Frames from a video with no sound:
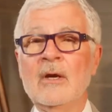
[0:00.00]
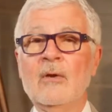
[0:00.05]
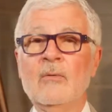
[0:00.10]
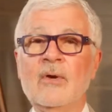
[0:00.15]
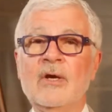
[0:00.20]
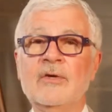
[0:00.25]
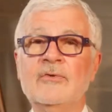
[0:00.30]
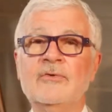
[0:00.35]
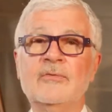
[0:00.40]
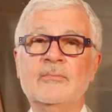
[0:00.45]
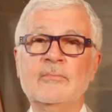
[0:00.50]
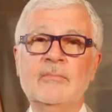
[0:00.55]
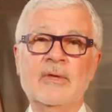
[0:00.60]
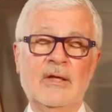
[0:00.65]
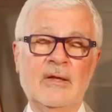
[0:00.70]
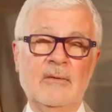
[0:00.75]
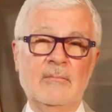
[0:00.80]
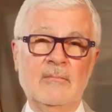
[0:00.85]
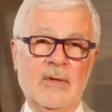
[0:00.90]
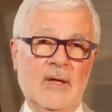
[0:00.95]
which
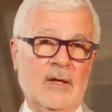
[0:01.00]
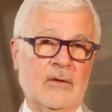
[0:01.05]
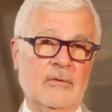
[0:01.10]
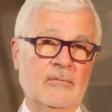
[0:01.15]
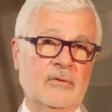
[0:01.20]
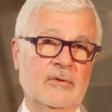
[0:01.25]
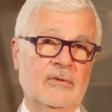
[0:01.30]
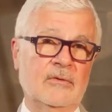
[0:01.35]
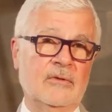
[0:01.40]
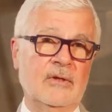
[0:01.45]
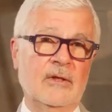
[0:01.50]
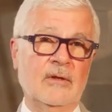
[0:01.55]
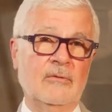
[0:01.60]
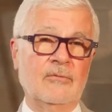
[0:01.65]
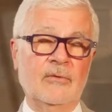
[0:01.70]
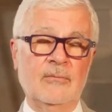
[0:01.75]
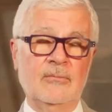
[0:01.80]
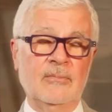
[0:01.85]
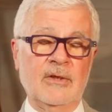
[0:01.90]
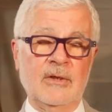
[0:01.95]
many men would
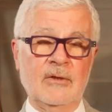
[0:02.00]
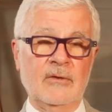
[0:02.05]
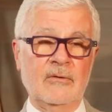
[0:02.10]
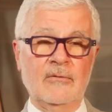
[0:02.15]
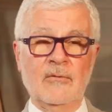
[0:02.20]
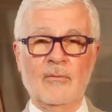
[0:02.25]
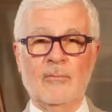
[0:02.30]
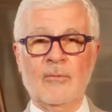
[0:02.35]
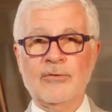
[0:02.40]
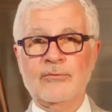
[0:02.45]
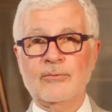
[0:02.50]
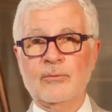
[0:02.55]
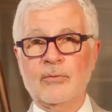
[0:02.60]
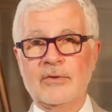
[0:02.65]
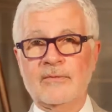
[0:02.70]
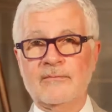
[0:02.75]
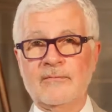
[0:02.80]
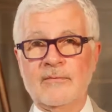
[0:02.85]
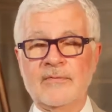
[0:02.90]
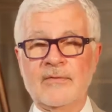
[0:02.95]
think would be the most
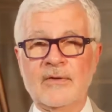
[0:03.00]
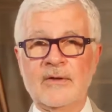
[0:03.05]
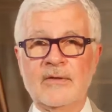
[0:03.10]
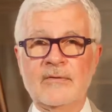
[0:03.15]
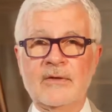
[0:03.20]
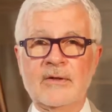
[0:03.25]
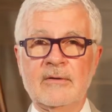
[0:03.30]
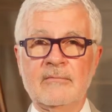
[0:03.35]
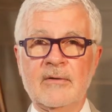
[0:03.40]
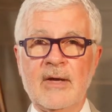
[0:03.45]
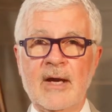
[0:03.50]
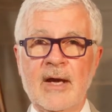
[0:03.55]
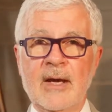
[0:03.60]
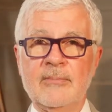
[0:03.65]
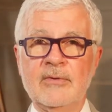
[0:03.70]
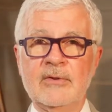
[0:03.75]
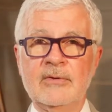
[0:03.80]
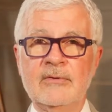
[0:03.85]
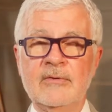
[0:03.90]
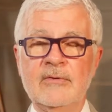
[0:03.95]
wonderful thing that ever
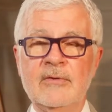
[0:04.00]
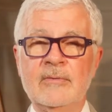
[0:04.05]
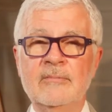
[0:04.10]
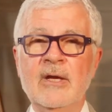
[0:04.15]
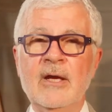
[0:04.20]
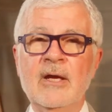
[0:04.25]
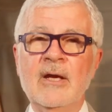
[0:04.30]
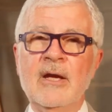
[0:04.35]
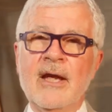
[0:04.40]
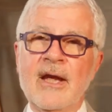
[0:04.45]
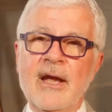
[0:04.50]
happened to them,